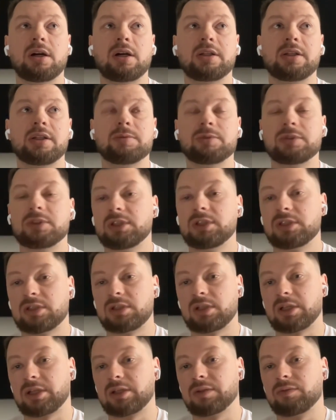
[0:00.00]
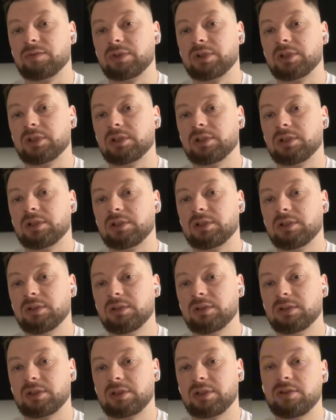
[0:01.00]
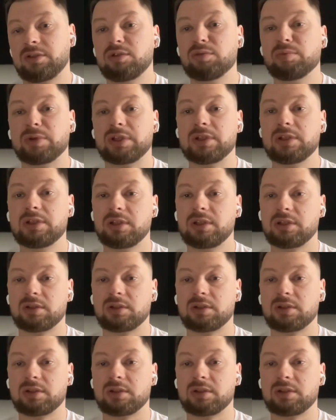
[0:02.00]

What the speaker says: you would need like a real human